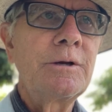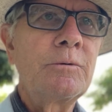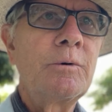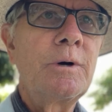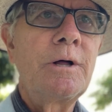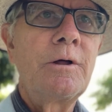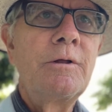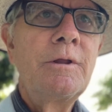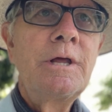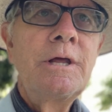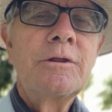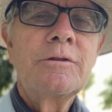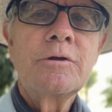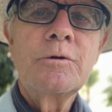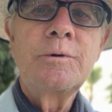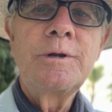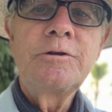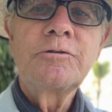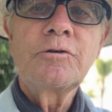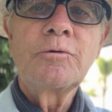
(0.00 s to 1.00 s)
Well, the
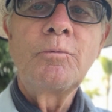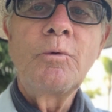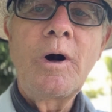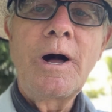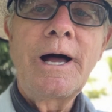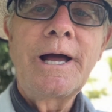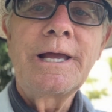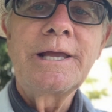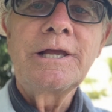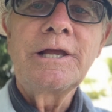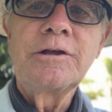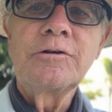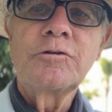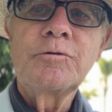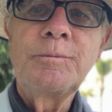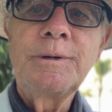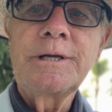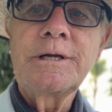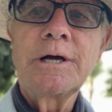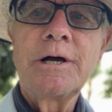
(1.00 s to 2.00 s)
reason why is
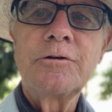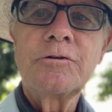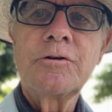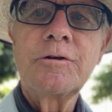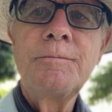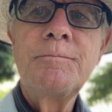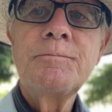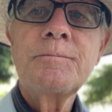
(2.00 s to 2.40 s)
because